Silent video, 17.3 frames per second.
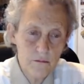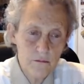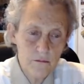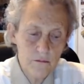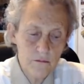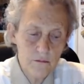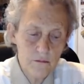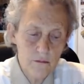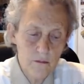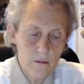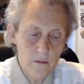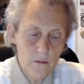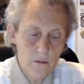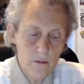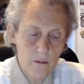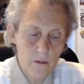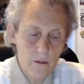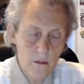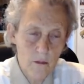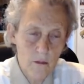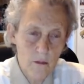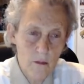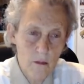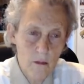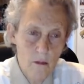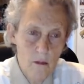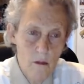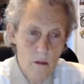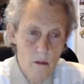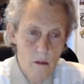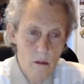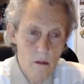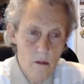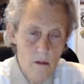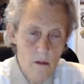
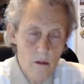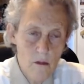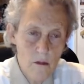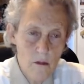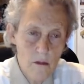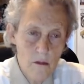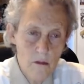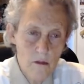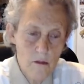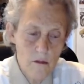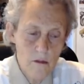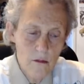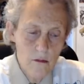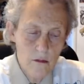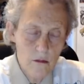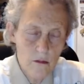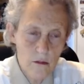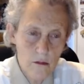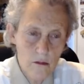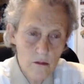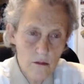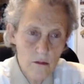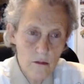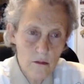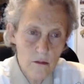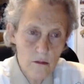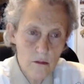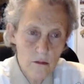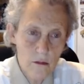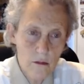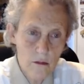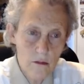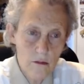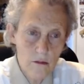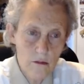
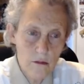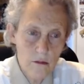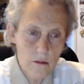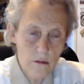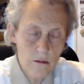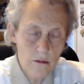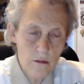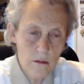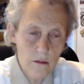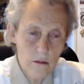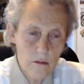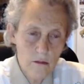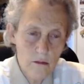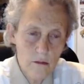[no speech]